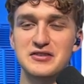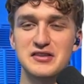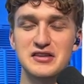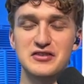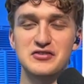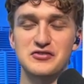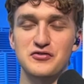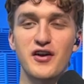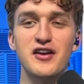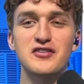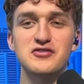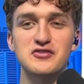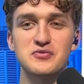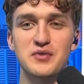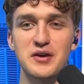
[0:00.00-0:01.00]
the
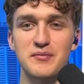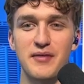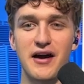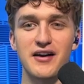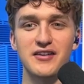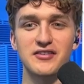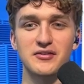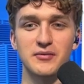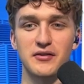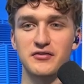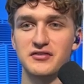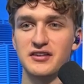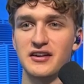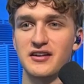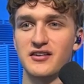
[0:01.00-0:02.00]
strangest Rudy whataboutism Giuliani.
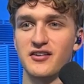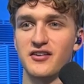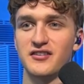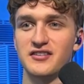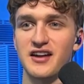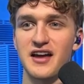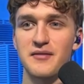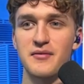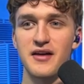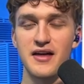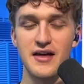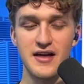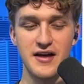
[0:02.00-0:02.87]
I've seen in a long time.